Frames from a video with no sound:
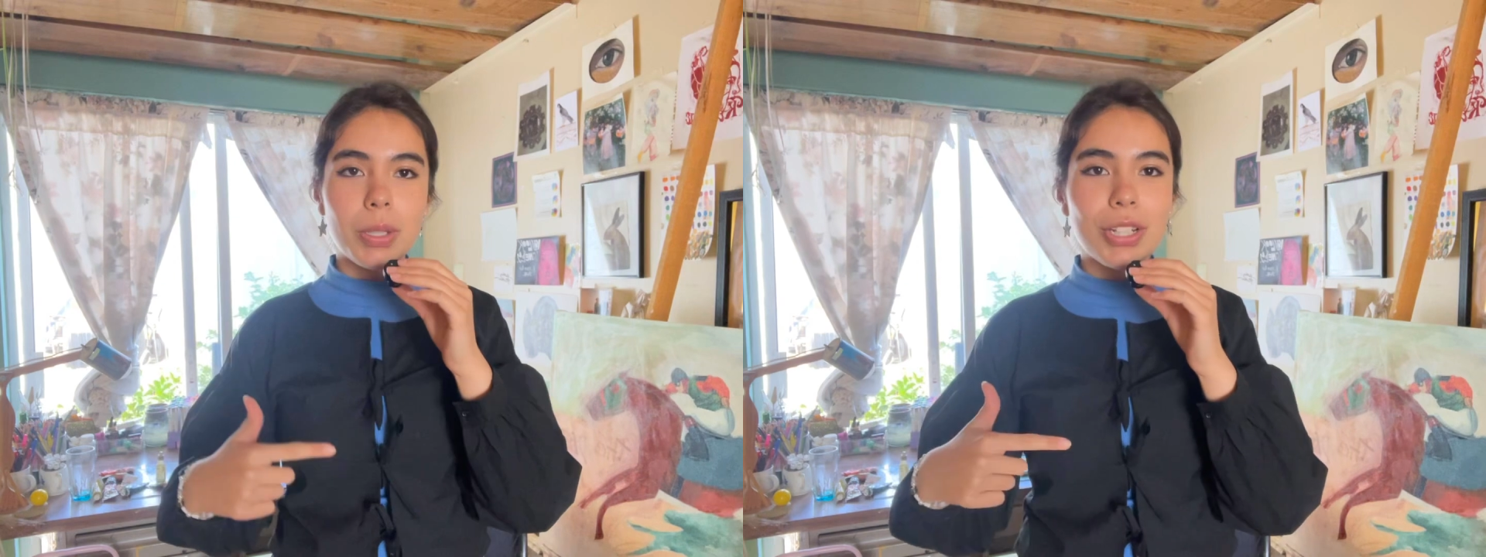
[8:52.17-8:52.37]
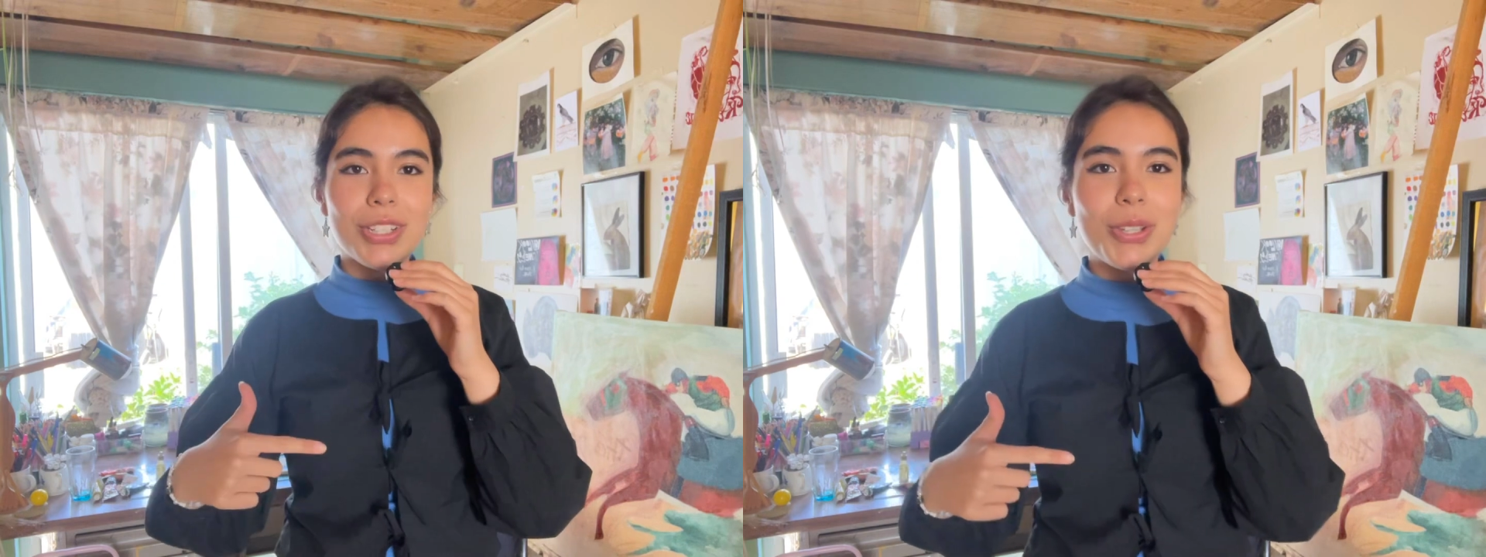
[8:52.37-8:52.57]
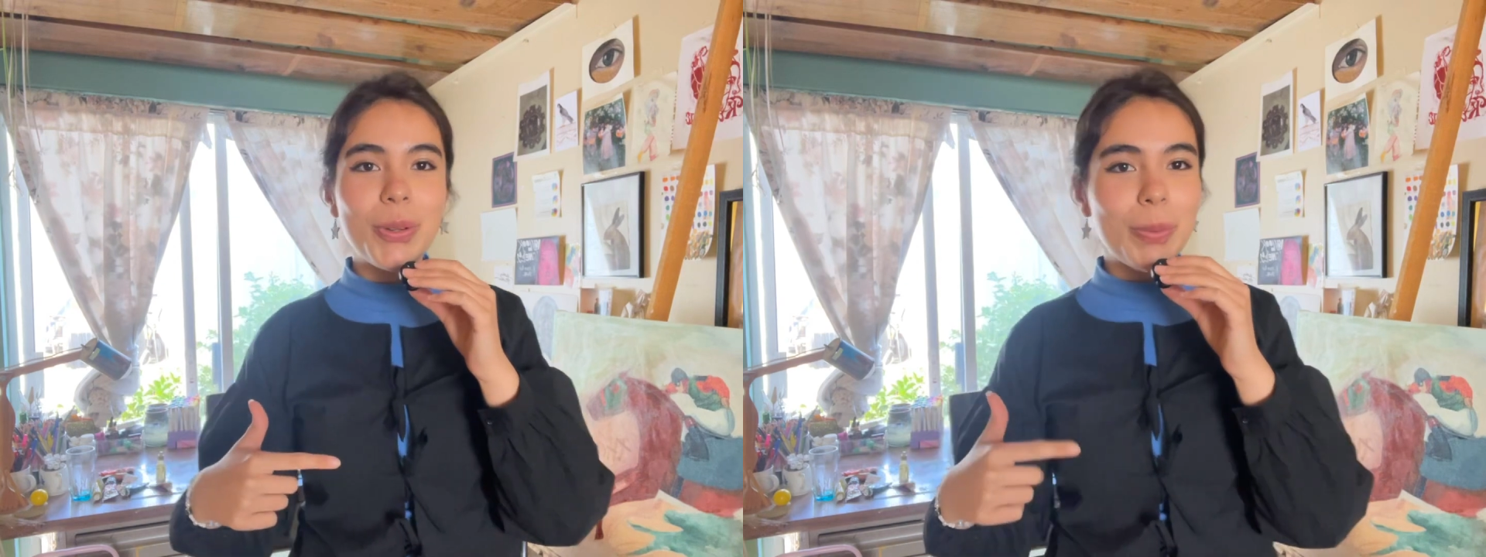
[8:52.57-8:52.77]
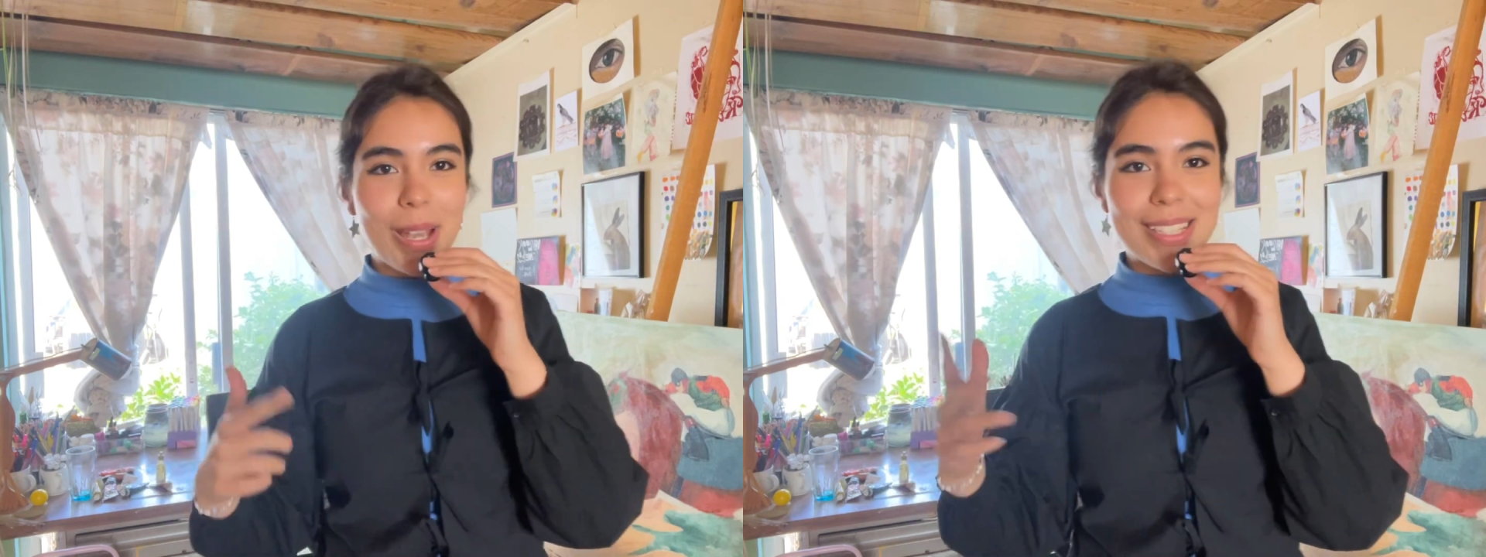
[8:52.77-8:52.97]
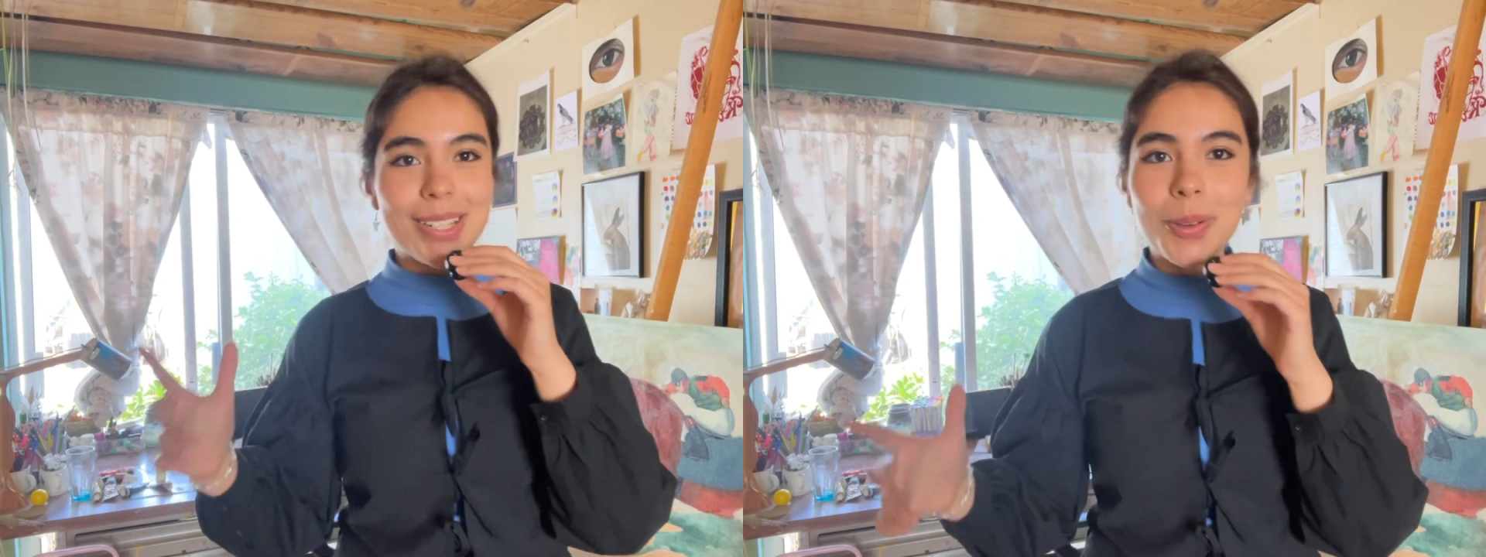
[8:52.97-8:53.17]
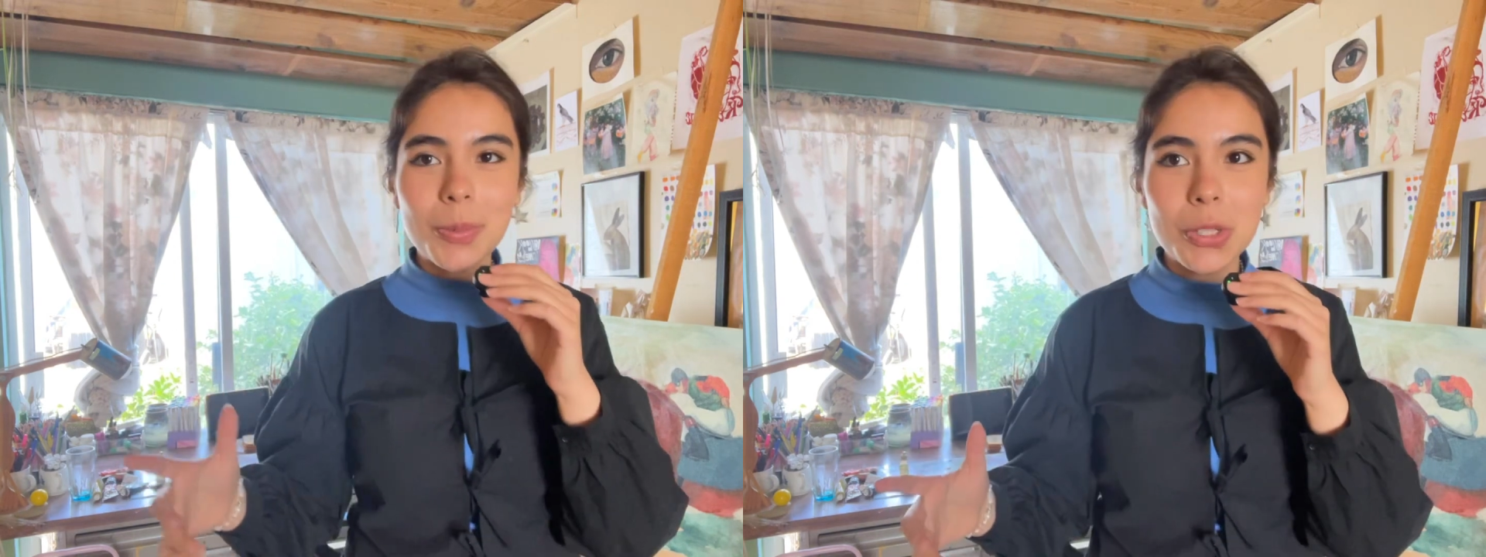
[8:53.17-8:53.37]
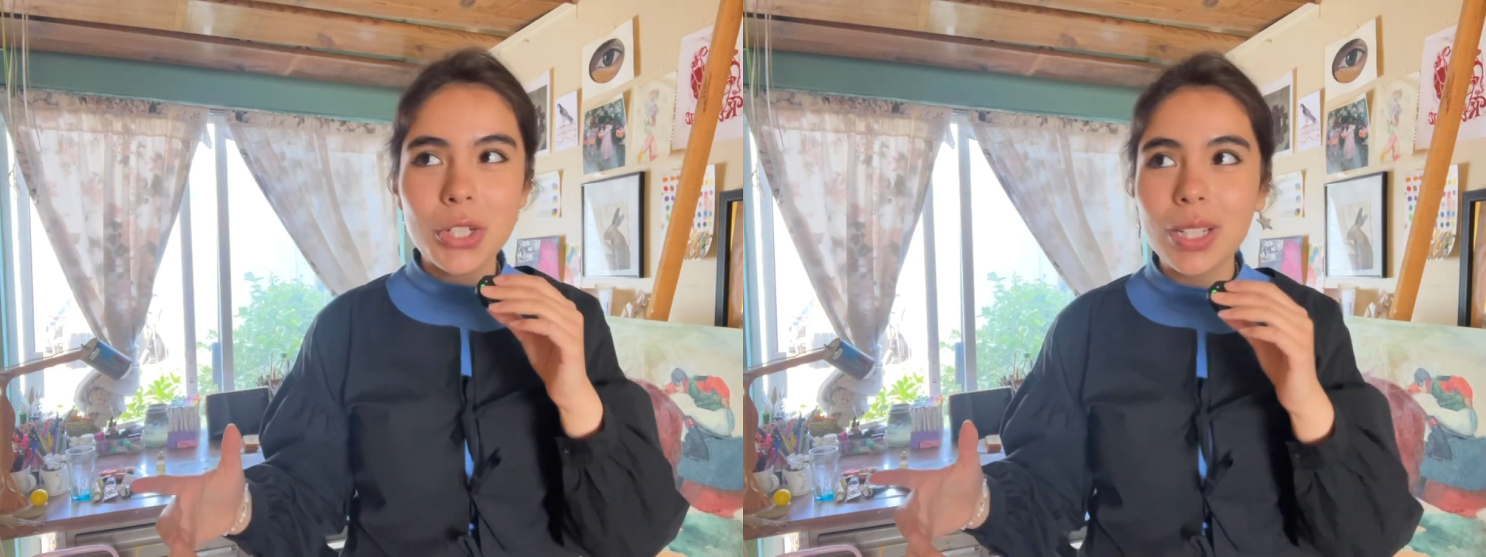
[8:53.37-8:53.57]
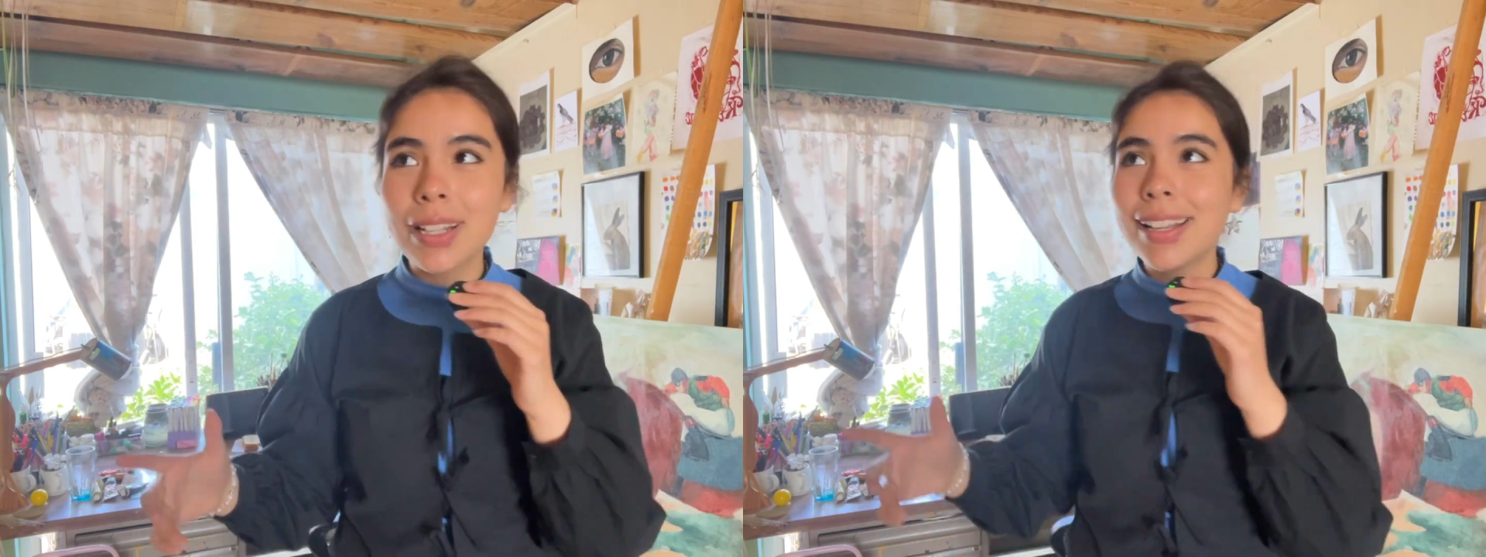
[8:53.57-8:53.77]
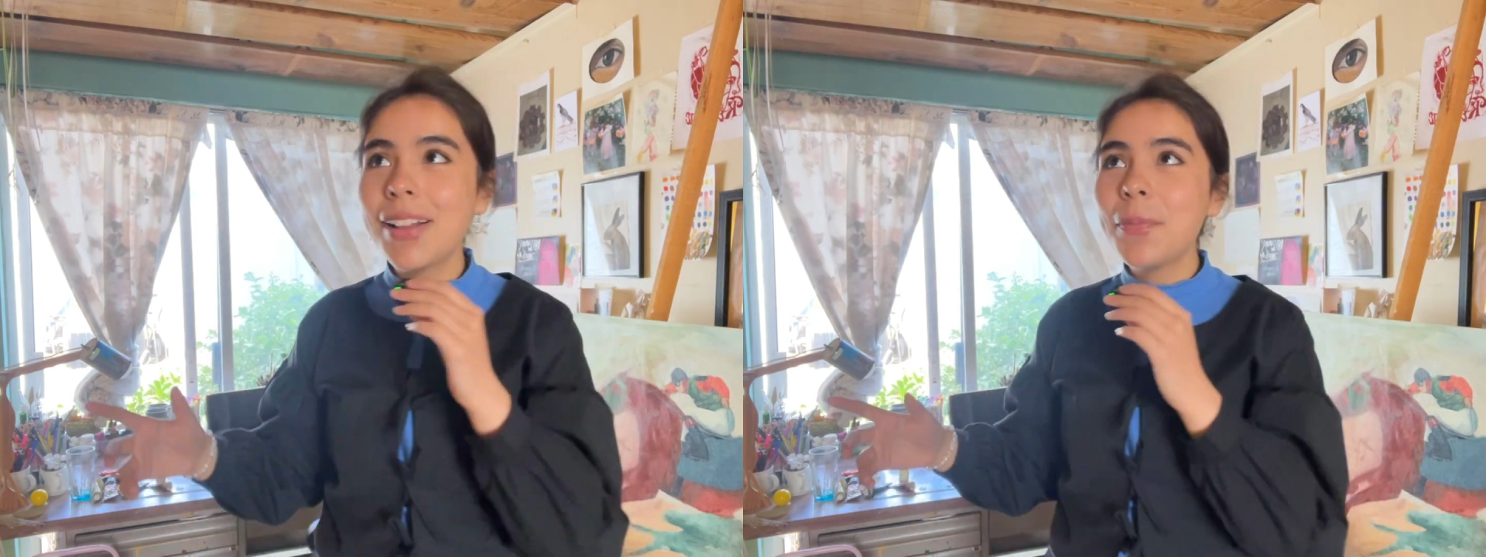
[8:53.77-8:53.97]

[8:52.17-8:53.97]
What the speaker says: gonna do on my sewing machine,